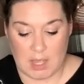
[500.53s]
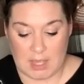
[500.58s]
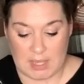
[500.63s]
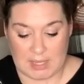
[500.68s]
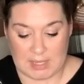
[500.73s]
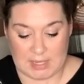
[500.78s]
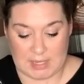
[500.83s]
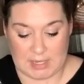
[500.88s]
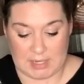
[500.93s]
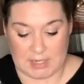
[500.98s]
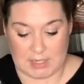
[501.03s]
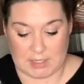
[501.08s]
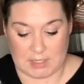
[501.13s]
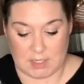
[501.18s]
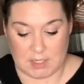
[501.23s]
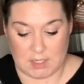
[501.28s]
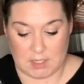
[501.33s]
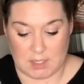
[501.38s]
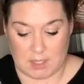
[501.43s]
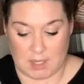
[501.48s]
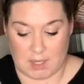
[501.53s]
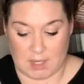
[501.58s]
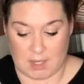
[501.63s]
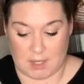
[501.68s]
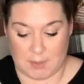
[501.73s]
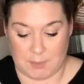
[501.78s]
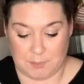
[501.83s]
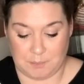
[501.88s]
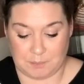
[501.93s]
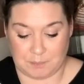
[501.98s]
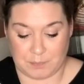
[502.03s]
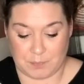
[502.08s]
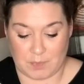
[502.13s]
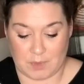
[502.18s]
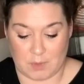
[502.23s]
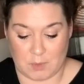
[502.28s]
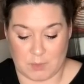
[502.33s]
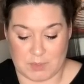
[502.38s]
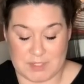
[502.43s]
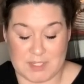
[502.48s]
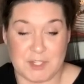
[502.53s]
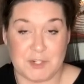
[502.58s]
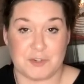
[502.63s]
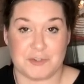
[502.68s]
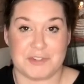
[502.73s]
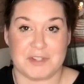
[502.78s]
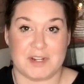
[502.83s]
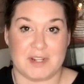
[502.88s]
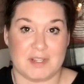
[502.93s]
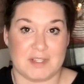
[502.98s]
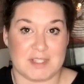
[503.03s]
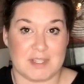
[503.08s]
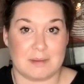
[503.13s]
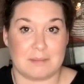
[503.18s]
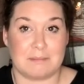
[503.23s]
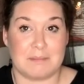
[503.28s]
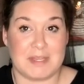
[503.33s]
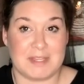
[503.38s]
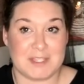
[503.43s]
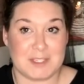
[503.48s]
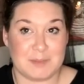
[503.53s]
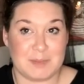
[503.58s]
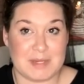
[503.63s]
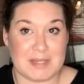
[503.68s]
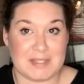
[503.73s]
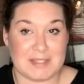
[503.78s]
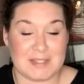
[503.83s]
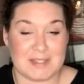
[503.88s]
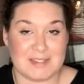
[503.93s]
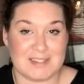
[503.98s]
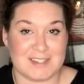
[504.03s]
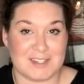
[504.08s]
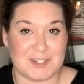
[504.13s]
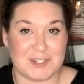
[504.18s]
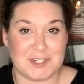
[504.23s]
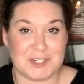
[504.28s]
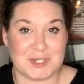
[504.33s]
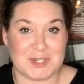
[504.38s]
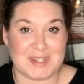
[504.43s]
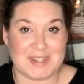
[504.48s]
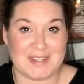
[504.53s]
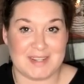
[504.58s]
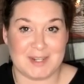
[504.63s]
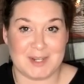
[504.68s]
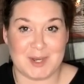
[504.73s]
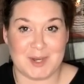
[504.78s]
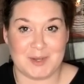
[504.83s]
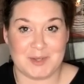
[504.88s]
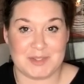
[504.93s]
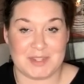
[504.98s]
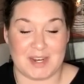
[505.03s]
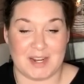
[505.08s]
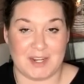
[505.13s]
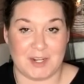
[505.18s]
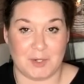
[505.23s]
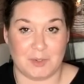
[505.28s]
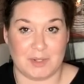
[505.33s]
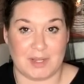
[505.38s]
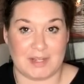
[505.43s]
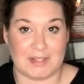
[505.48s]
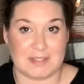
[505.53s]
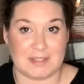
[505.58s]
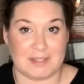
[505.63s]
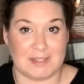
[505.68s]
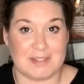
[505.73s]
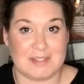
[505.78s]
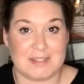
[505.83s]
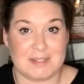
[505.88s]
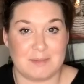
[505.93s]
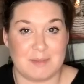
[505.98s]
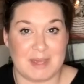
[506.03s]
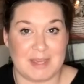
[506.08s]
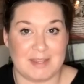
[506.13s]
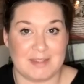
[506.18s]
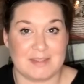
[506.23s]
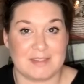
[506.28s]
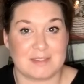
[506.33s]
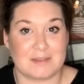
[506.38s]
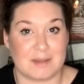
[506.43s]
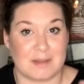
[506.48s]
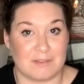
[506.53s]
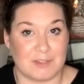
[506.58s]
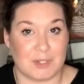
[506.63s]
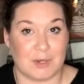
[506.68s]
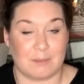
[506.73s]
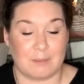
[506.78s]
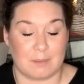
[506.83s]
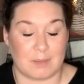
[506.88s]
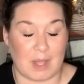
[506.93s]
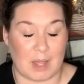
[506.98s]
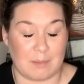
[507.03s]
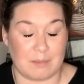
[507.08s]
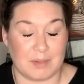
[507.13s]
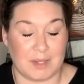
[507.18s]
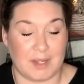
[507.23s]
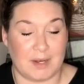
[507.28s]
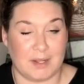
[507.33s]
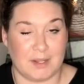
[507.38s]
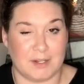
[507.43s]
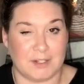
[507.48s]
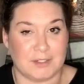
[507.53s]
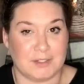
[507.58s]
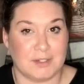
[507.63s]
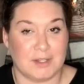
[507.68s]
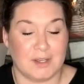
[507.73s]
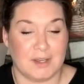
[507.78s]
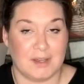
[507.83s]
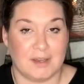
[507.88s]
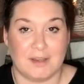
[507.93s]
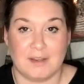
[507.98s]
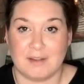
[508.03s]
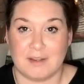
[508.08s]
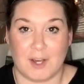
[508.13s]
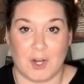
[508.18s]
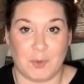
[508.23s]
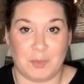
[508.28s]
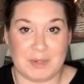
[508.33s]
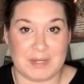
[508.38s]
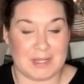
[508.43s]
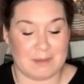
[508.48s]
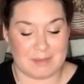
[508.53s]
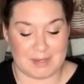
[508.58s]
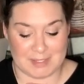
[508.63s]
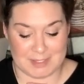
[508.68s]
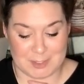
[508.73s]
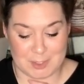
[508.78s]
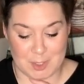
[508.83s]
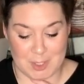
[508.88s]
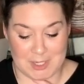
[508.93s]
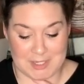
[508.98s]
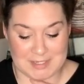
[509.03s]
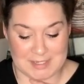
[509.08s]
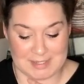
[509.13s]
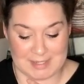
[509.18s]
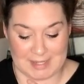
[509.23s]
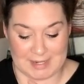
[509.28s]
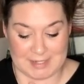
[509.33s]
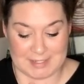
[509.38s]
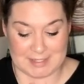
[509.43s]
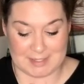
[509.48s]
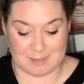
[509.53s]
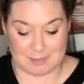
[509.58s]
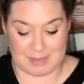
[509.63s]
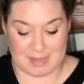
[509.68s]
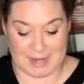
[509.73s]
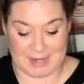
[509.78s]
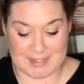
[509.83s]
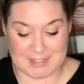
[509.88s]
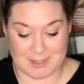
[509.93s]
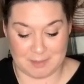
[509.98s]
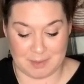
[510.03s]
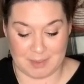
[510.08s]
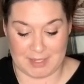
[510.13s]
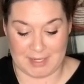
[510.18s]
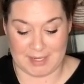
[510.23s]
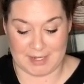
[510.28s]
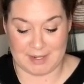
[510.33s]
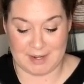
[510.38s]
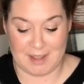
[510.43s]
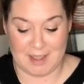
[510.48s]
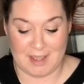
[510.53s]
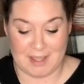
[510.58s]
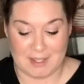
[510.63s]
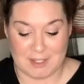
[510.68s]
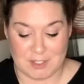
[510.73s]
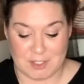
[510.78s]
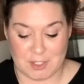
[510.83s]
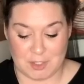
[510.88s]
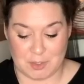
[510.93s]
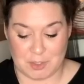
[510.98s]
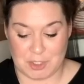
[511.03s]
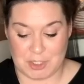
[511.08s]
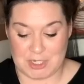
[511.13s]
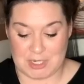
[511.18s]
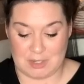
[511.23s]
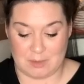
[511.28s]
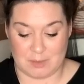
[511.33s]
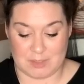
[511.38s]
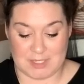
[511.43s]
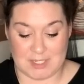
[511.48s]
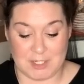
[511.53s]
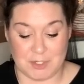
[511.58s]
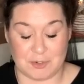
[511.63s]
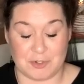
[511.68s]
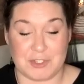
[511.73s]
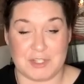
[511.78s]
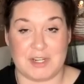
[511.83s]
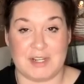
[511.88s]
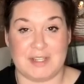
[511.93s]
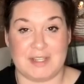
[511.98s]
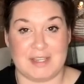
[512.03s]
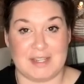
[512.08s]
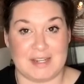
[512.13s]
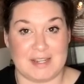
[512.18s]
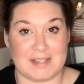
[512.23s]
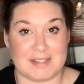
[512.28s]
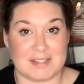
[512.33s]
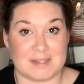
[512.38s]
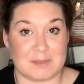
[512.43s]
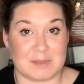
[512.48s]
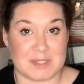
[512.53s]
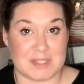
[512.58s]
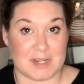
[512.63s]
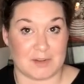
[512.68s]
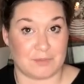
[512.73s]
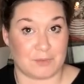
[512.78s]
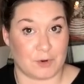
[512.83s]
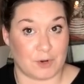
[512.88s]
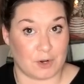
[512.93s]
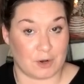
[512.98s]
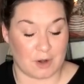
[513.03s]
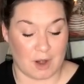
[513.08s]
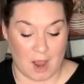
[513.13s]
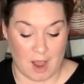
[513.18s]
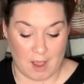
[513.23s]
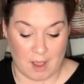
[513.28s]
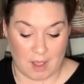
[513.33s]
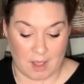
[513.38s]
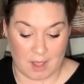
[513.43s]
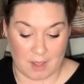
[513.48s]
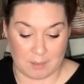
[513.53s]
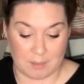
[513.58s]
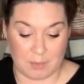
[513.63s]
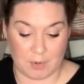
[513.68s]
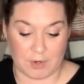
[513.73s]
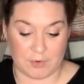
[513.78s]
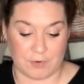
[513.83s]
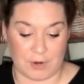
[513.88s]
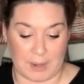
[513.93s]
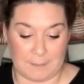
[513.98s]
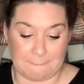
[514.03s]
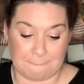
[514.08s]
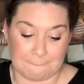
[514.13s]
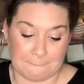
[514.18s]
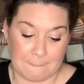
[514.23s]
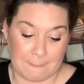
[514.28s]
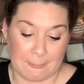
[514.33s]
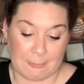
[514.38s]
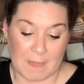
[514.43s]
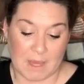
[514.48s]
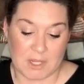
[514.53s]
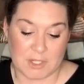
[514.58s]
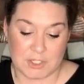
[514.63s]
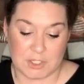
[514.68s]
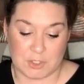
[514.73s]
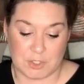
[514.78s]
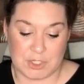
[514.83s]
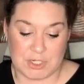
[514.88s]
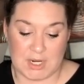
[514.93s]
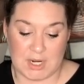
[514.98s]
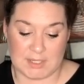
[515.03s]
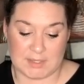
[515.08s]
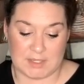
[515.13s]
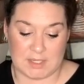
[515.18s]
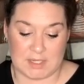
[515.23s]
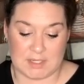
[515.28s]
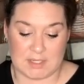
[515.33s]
And um, was interested in some men's pieces and she knows that I don't like to list men's, even though I'm, I'm planning on opening a men's closet. That is the, that is the plan. So she was interested in getting some stuff for her um, boyfriend. So she got this